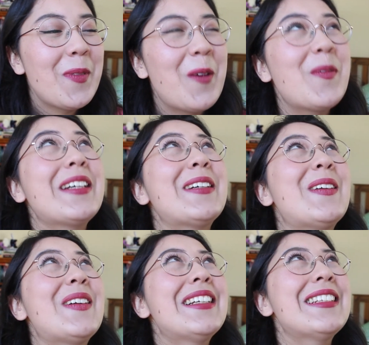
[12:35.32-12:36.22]
Oh my
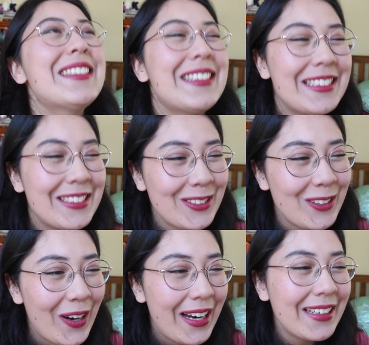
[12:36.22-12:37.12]
god, this is too
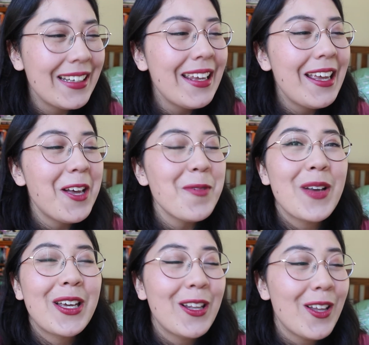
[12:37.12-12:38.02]
great.
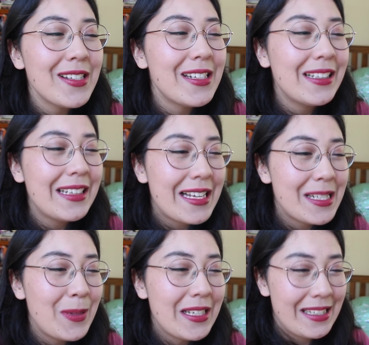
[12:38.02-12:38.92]
My closeted
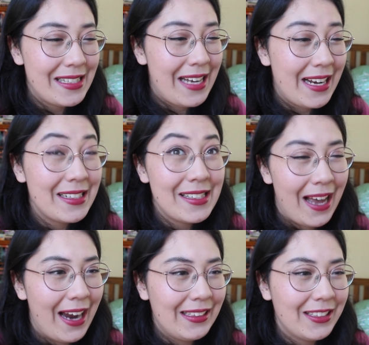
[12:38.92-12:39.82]
lesbian stayed
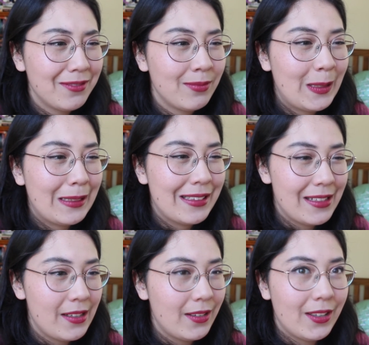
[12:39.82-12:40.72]
silent
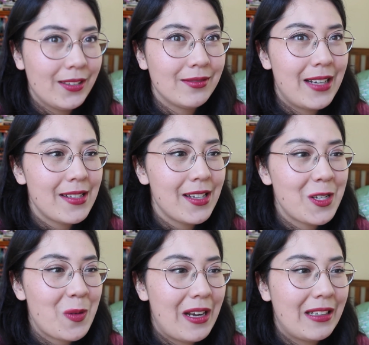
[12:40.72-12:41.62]
because, you know, our
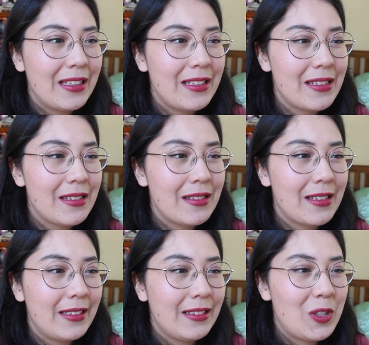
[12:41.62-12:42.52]
sexuality is
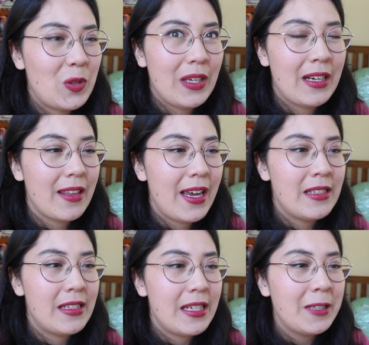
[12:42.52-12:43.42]
like literally another
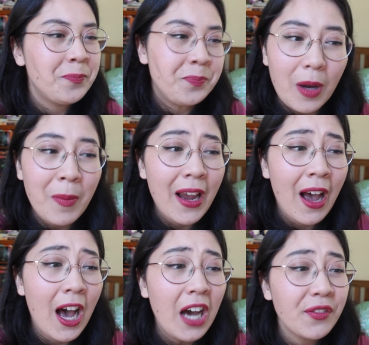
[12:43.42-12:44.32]
entity. But my
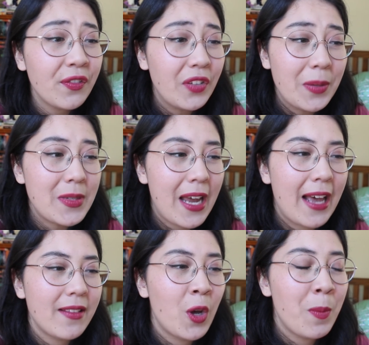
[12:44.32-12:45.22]
heart flipped
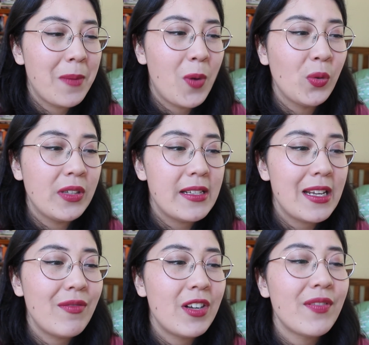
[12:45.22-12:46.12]
at my boldness
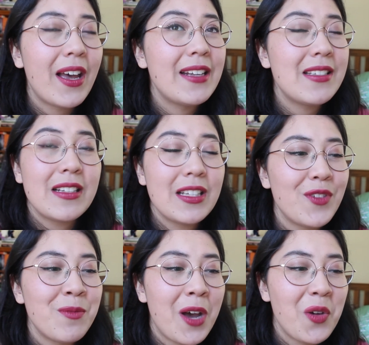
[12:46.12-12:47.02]
even if I had
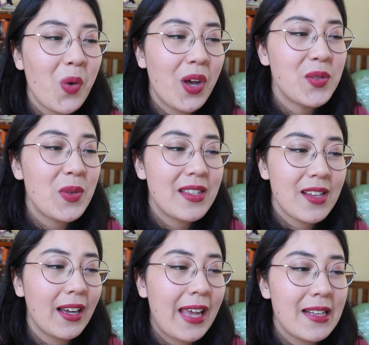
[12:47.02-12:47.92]
delivered my words with
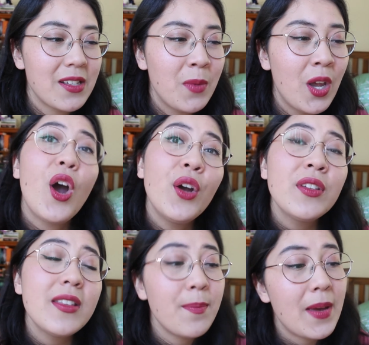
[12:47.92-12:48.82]
sarcasm.
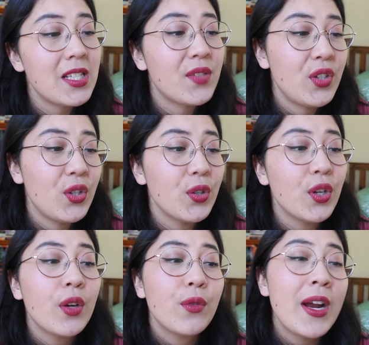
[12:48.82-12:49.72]
"Only the best for you.
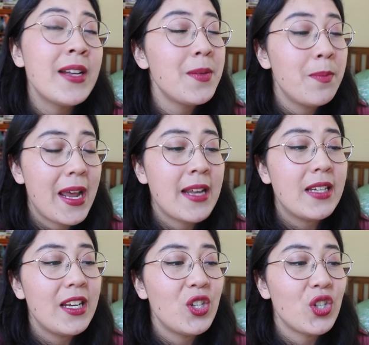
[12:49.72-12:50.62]
Random band
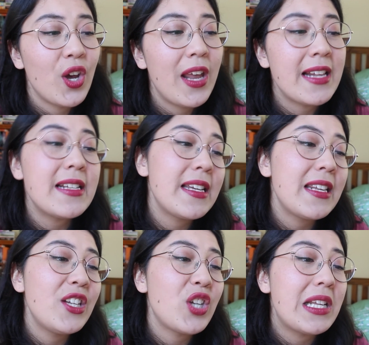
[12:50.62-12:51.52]
t-shirt and
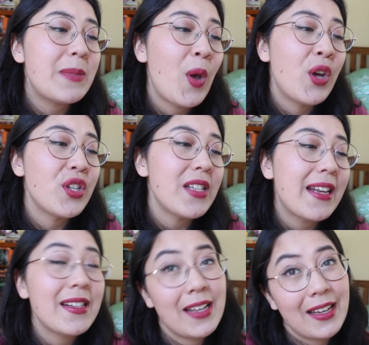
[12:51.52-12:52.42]
skinny jeans purchased
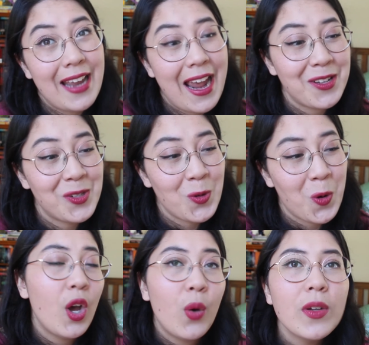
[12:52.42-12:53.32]
at a secondhand
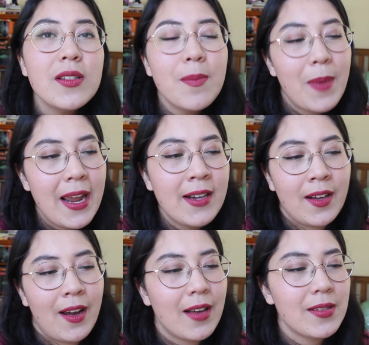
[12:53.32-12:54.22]
store." "What's the band?"
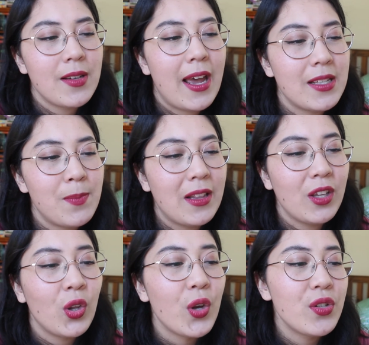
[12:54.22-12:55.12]
I asked as
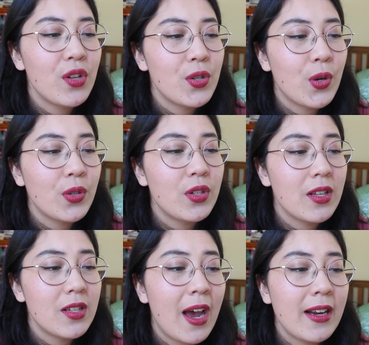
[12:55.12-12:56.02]
Bella closed the door to
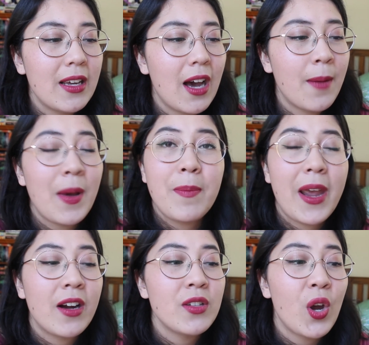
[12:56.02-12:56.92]
the tiny car my
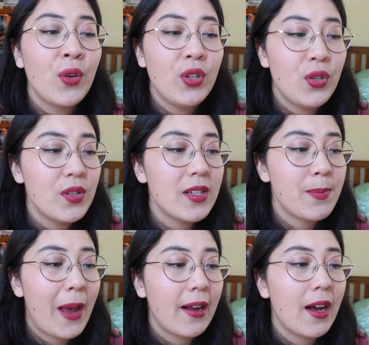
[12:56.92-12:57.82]
parents only used as
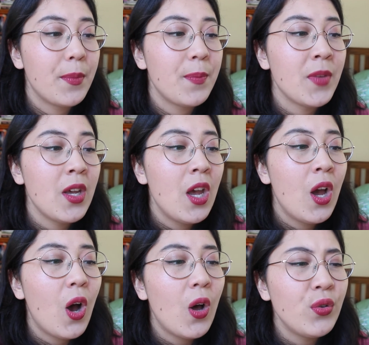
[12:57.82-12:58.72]
backup.
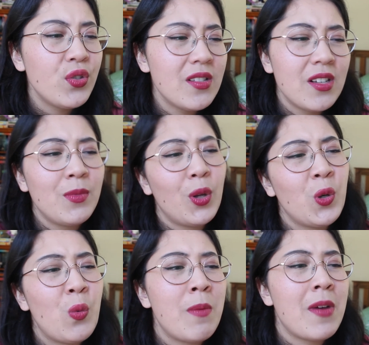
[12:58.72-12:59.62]
"Oh, just some
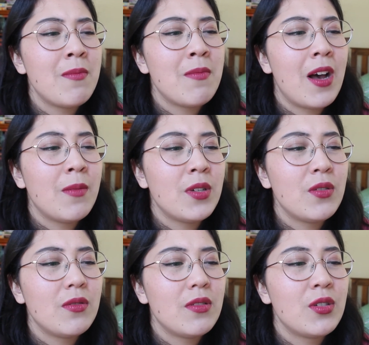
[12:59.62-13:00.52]
local one my mum
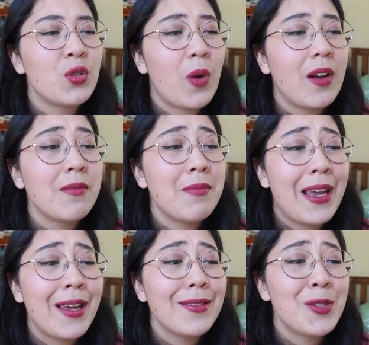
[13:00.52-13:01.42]
drug
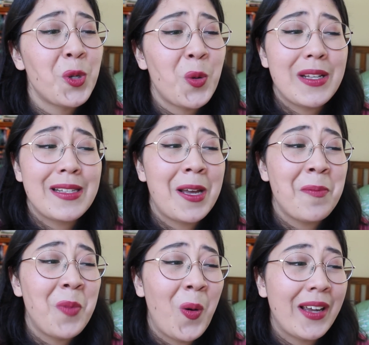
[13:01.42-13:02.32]
me to at
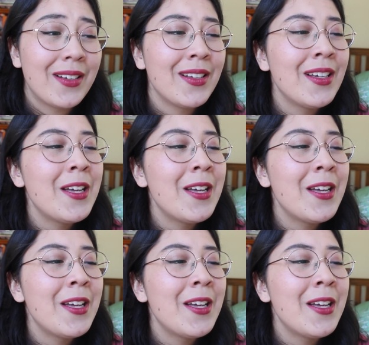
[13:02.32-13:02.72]
some point.